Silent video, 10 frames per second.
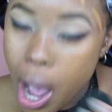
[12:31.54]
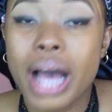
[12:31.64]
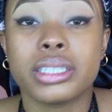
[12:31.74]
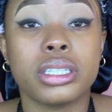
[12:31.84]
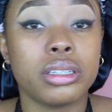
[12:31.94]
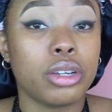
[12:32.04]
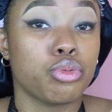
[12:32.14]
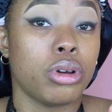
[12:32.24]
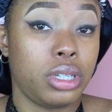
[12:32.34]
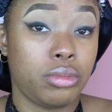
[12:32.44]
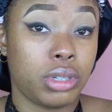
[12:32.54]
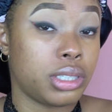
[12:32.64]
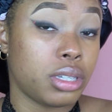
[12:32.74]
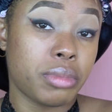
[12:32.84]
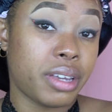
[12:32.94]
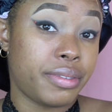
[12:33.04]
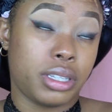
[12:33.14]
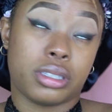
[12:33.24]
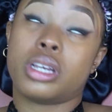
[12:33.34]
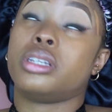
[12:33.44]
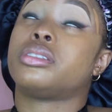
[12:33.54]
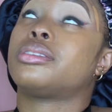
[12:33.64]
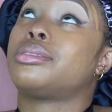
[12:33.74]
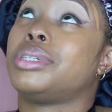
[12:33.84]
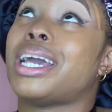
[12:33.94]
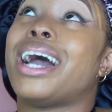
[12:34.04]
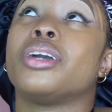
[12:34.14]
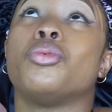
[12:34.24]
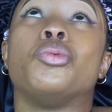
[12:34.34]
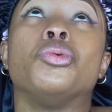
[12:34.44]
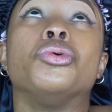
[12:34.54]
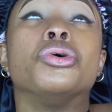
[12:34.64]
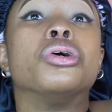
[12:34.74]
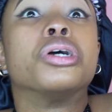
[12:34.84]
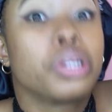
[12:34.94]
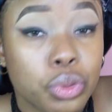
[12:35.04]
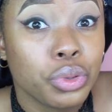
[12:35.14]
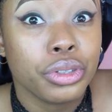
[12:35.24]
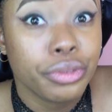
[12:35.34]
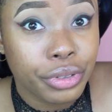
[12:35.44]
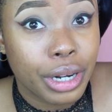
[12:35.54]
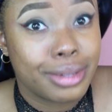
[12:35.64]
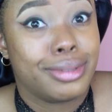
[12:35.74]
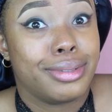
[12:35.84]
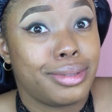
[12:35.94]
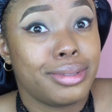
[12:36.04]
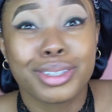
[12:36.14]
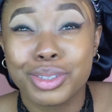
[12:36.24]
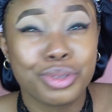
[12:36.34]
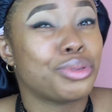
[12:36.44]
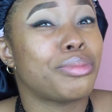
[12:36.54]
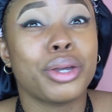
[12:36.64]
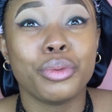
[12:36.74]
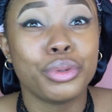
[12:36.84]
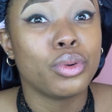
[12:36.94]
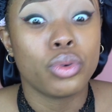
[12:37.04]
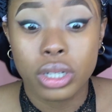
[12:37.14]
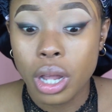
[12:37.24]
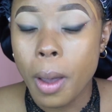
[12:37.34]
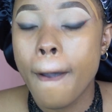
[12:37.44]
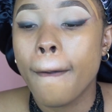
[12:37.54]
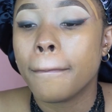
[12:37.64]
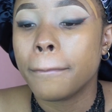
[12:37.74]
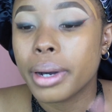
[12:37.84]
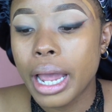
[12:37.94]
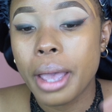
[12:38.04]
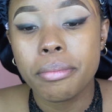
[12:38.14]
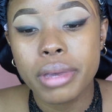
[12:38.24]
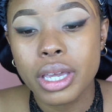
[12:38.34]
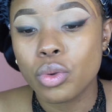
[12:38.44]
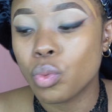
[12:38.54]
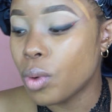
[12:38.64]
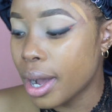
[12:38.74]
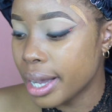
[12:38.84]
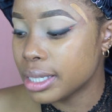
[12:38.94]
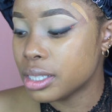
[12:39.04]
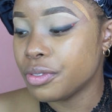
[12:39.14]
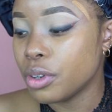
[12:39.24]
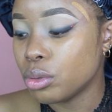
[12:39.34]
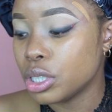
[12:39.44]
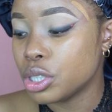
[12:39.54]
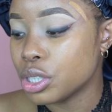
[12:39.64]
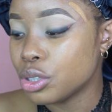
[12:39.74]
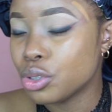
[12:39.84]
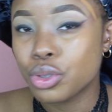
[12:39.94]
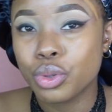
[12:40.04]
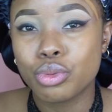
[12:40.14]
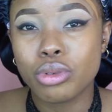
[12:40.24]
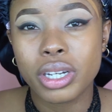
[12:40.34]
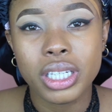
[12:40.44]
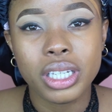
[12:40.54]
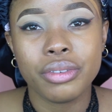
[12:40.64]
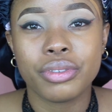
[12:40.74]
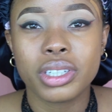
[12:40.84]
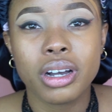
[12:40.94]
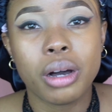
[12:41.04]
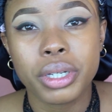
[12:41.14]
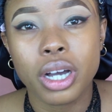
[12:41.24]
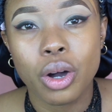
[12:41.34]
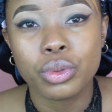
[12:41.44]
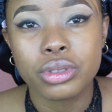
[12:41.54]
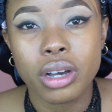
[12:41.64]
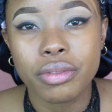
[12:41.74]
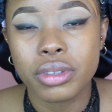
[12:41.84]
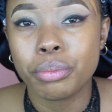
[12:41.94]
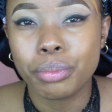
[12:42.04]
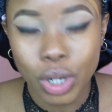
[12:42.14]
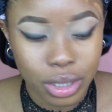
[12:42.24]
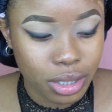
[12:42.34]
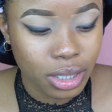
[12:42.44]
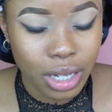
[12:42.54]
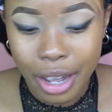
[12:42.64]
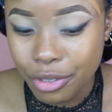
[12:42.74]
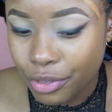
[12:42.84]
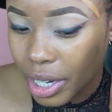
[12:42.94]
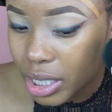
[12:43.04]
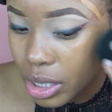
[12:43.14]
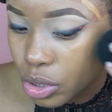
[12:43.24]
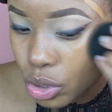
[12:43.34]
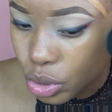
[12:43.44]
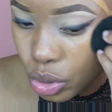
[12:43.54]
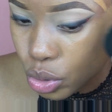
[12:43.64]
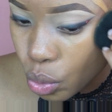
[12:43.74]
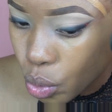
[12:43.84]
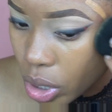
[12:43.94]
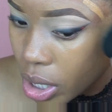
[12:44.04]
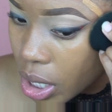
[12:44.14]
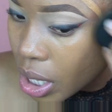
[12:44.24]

As in not running when it's on my face. Listen to me, I'm way too good for that. Not to toot my own horn, but I mean, why is the foundation so runny even coming out of the bottle? I find it so